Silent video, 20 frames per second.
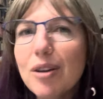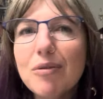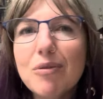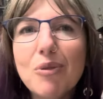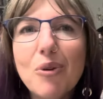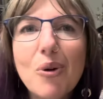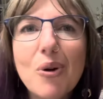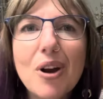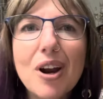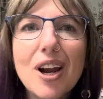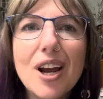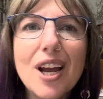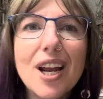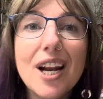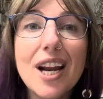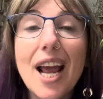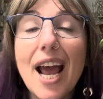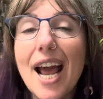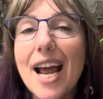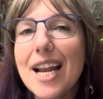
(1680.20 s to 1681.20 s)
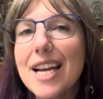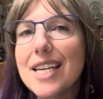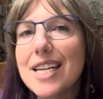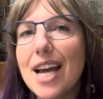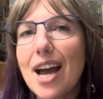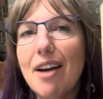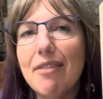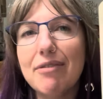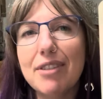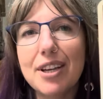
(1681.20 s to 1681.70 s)
for it and
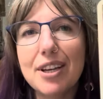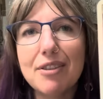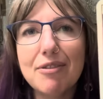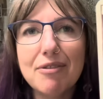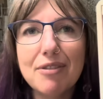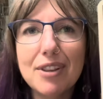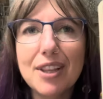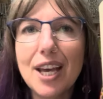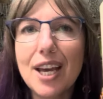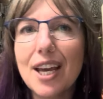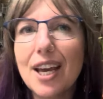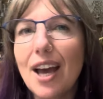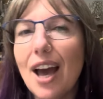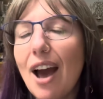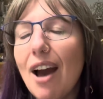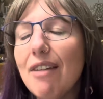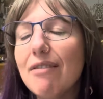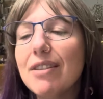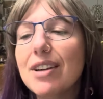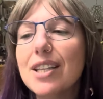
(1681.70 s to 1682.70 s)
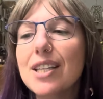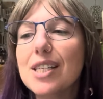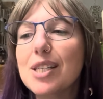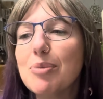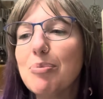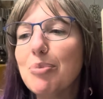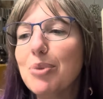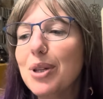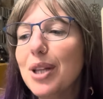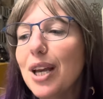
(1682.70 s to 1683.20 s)
having this
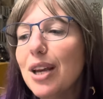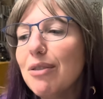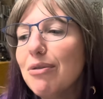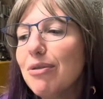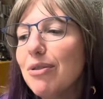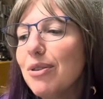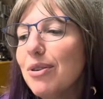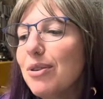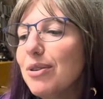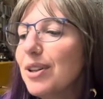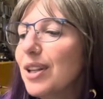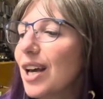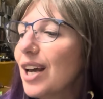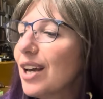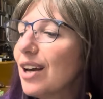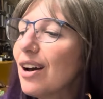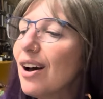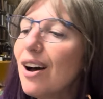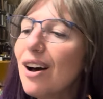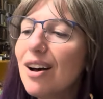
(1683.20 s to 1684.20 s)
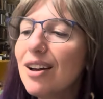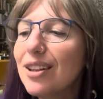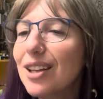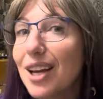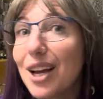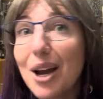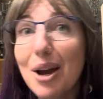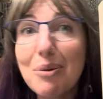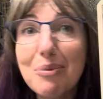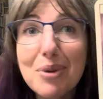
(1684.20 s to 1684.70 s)
playful,
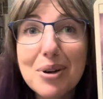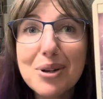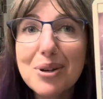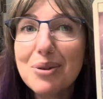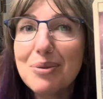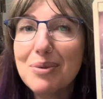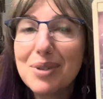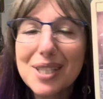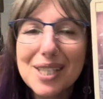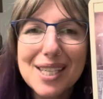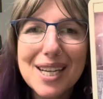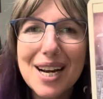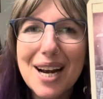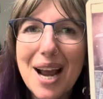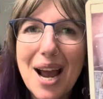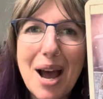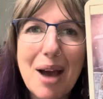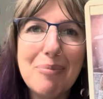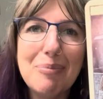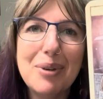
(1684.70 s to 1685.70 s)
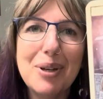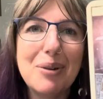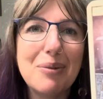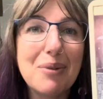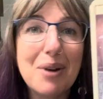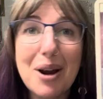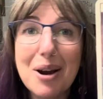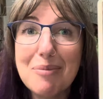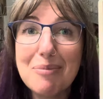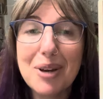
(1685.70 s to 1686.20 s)
I wonder what's going to happen.
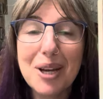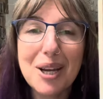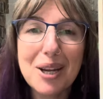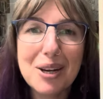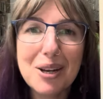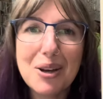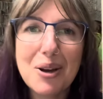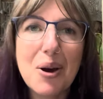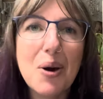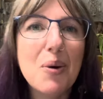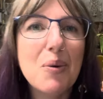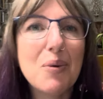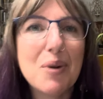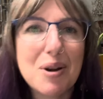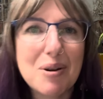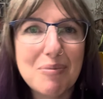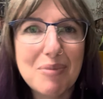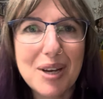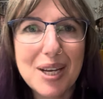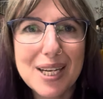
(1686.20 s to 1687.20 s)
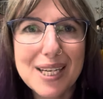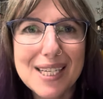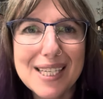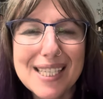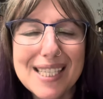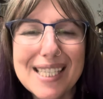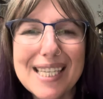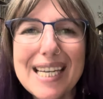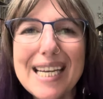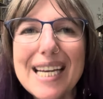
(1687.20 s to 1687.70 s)
Where am I going to go? What am I going to
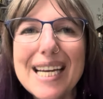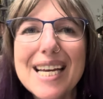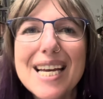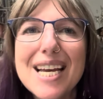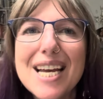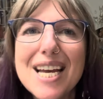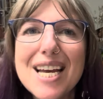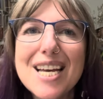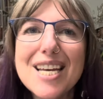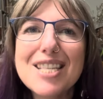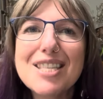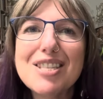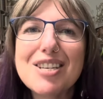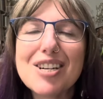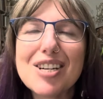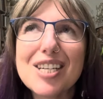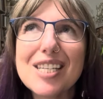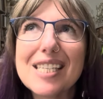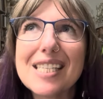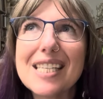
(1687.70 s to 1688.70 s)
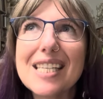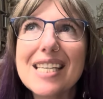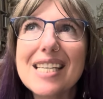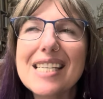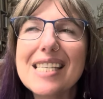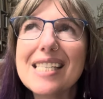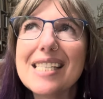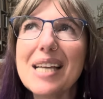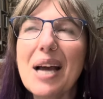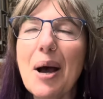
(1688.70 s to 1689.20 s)
see? There is
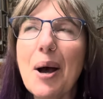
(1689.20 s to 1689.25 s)
this,